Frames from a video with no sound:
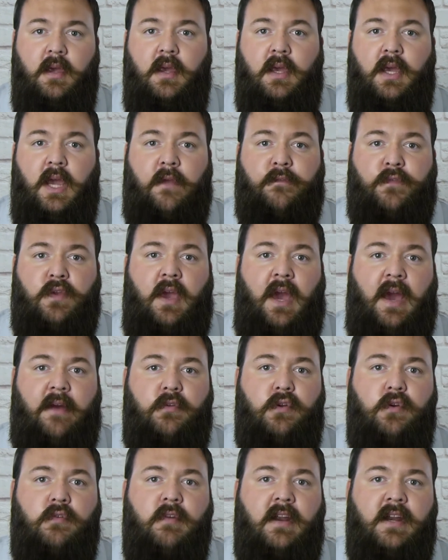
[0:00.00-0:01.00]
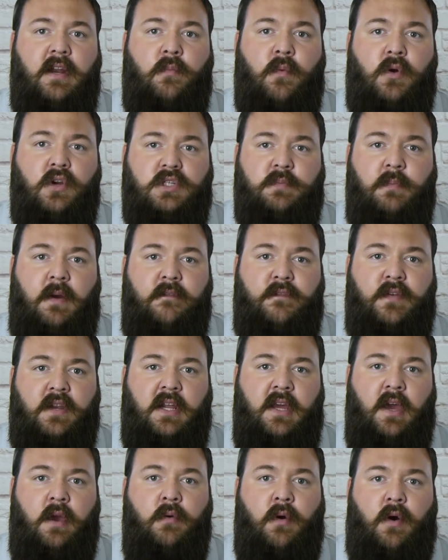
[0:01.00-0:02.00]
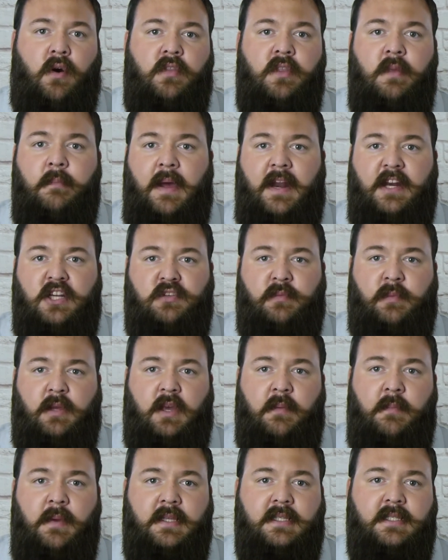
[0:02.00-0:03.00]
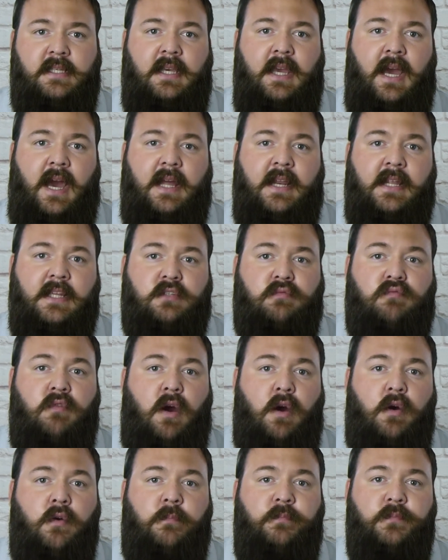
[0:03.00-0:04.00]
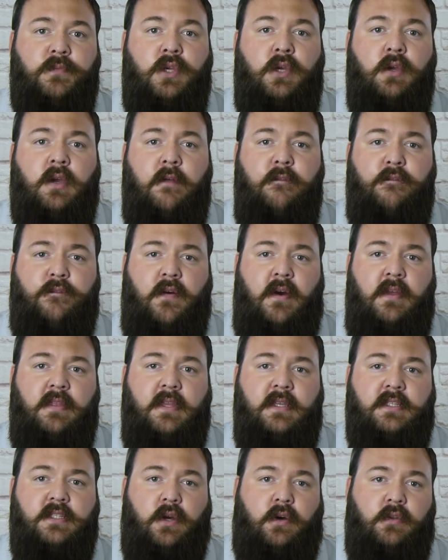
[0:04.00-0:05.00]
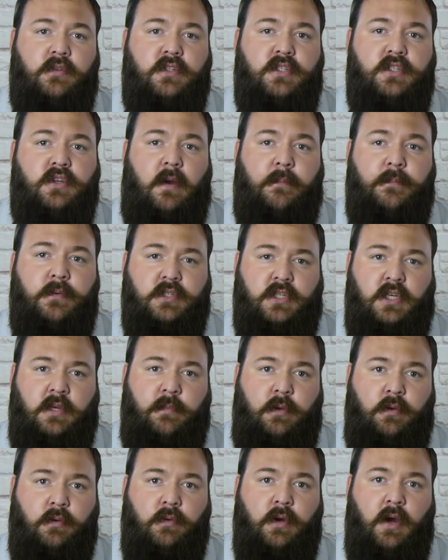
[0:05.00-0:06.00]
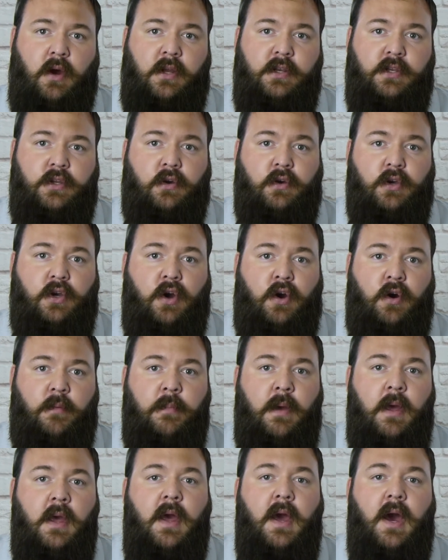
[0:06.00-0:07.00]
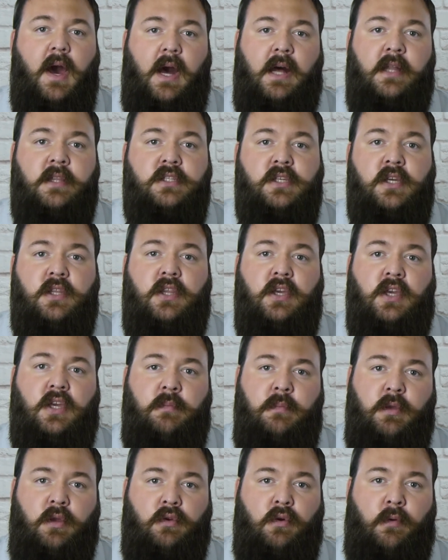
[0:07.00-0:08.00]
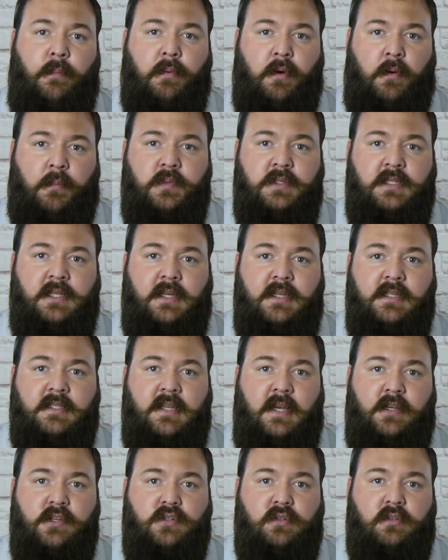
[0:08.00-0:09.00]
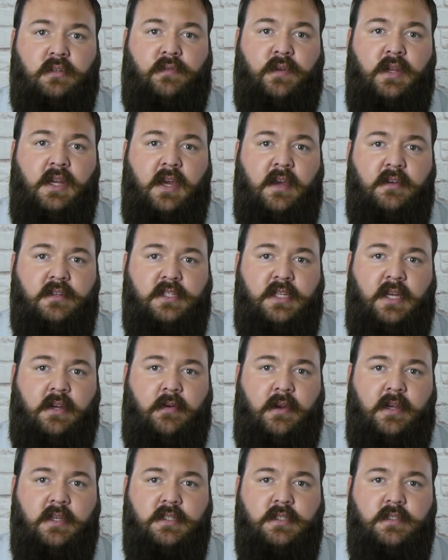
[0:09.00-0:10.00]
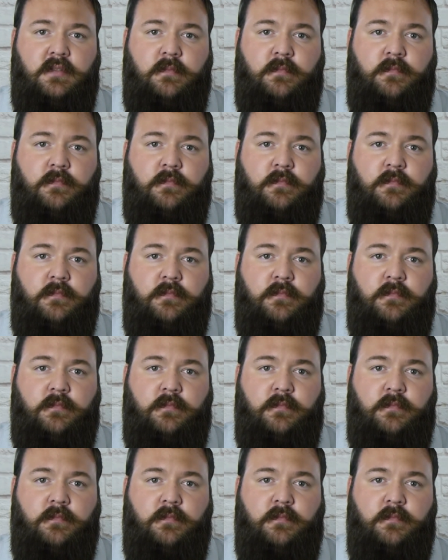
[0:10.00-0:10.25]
If you haven't already watched my video on the management committee and its role, you can find this on CyprusCommunalGuide.com under the Communal Property Essentials video series.